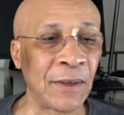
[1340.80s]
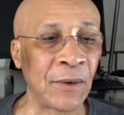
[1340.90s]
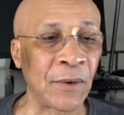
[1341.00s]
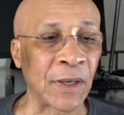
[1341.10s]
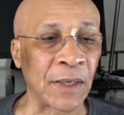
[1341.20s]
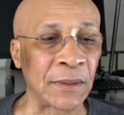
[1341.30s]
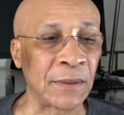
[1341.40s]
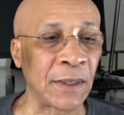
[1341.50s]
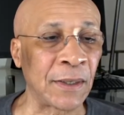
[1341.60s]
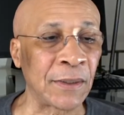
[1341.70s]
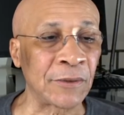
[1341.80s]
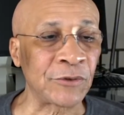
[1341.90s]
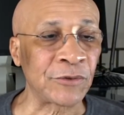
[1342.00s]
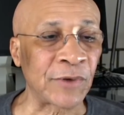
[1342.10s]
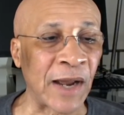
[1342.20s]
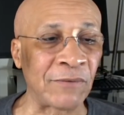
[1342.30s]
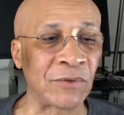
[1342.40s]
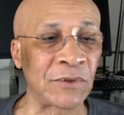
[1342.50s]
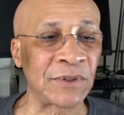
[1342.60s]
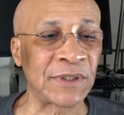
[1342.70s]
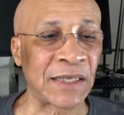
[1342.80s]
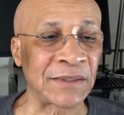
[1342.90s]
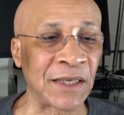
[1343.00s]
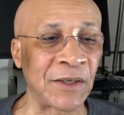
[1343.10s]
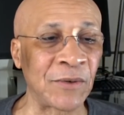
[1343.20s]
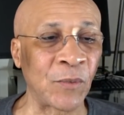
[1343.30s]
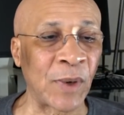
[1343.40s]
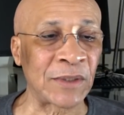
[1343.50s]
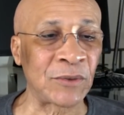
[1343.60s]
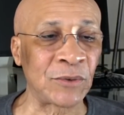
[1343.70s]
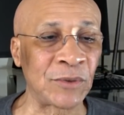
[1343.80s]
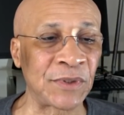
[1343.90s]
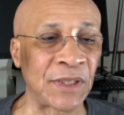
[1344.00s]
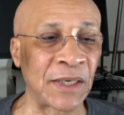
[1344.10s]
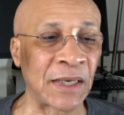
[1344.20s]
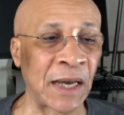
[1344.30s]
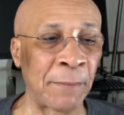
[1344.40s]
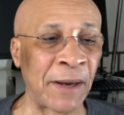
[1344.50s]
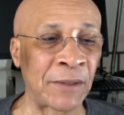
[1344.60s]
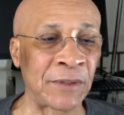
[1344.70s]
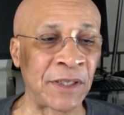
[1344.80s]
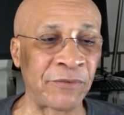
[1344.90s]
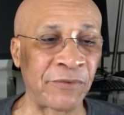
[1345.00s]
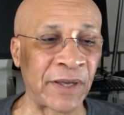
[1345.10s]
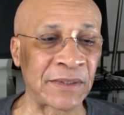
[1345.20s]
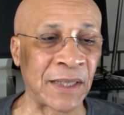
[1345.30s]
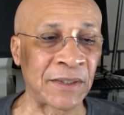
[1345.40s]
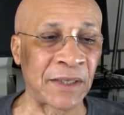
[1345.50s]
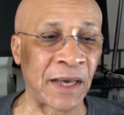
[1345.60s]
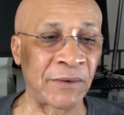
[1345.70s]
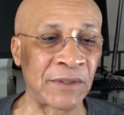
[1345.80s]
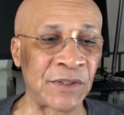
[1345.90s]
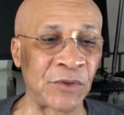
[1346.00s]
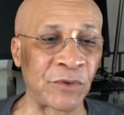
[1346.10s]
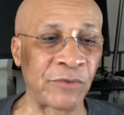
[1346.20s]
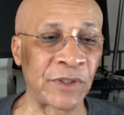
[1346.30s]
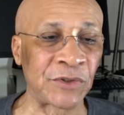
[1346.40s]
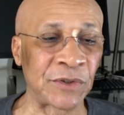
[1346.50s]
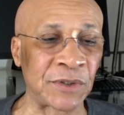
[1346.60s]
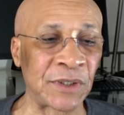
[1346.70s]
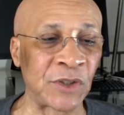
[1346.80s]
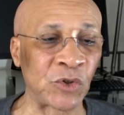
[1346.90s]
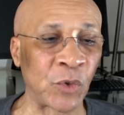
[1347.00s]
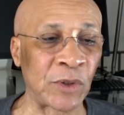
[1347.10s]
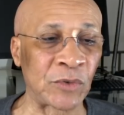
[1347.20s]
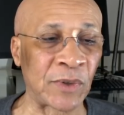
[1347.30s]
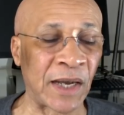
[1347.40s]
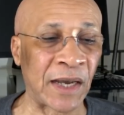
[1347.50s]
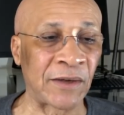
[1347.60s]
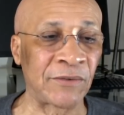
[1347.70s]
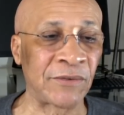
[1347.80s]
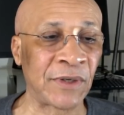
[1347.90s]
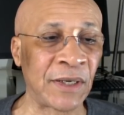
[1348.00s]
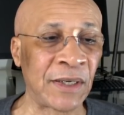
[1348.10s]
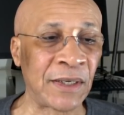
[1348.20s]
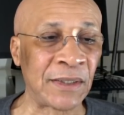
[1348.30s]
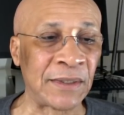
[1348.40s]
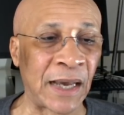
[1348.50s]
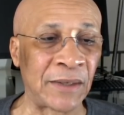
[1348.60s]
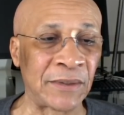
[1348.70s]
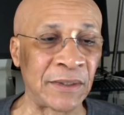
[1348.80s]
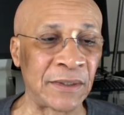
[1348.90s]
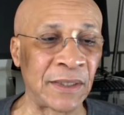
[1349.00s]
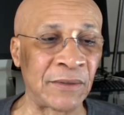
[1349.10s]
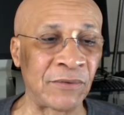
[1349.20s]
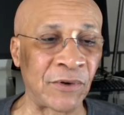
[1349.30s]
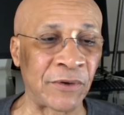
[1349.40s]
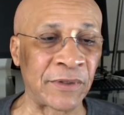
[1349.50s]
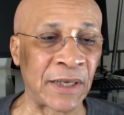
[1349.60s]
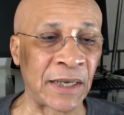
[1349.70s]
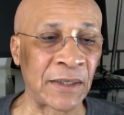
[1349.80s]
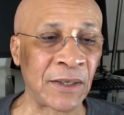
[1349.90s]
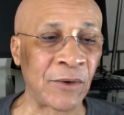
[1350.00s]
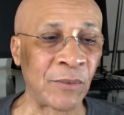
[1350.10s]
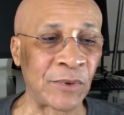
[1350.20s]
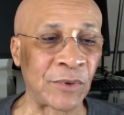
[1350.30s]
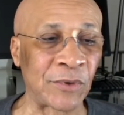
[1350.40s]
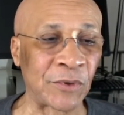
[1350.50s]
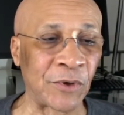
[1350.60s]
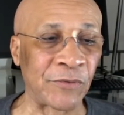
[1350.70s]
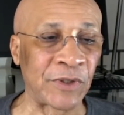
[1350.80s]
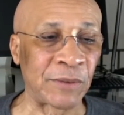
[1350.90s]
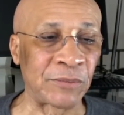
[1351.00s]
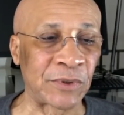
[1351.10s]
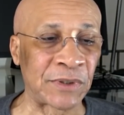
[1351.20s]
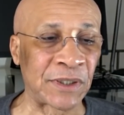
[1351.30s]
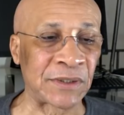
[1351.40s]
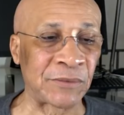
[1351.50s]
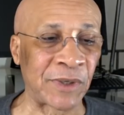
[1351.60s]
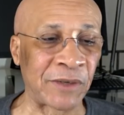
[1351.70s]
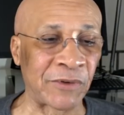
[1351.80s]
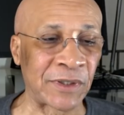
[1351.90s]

Okay, Travels is asking, what do you think about the effect that the RNC convention is going to have down here in Florida with all the COVID and protests and whatever?